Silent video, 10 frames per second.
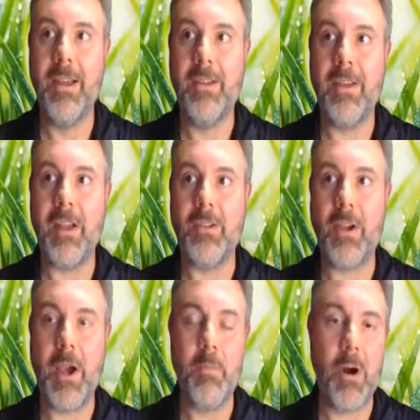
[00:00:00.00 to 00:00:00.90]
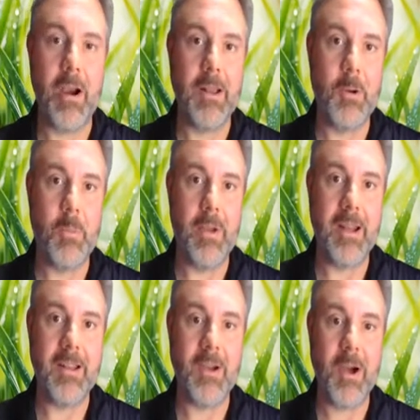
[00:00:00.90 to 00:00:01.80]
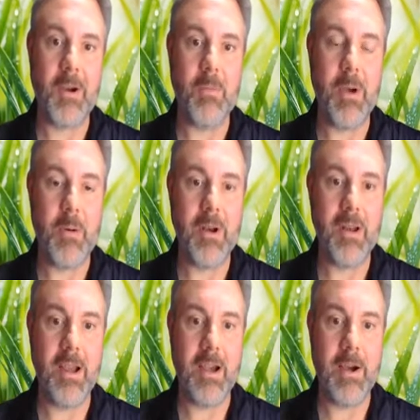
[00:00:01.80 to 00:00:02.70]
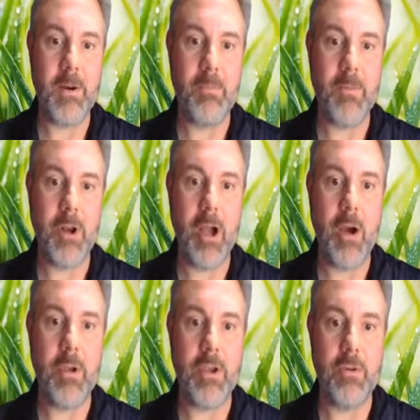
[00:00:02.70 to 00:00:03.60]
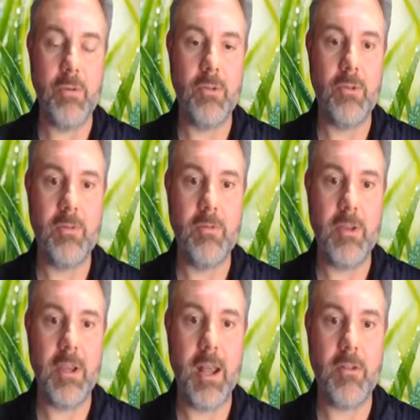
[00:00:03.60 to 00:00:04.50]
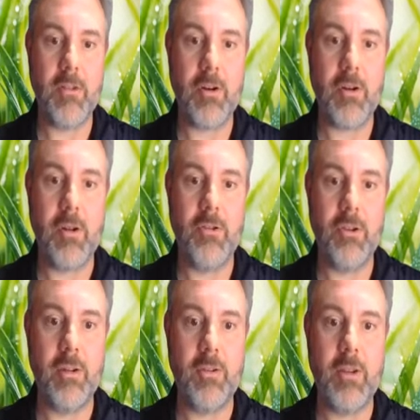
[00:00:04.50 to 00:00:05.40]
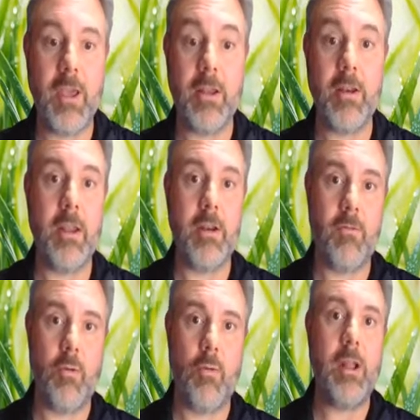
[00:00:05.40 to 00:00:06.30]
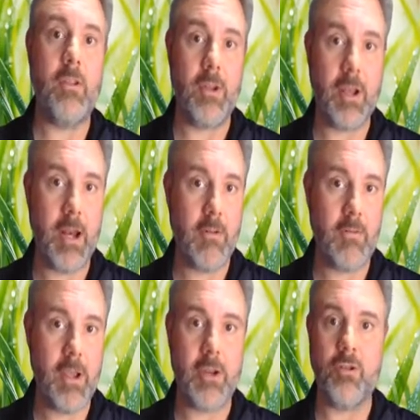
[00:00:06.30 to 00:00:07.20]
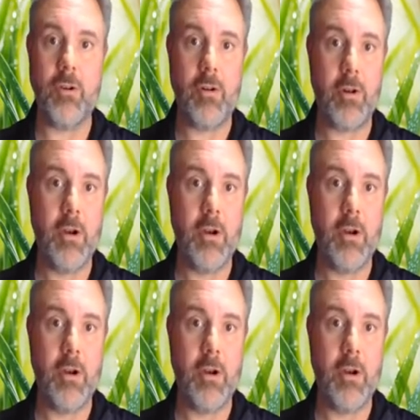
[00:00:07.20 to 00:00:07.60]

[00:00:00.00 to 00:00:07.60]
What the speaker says: take a sidebar a little bit and talk about how we use DNA technologies, let's say in forensic identification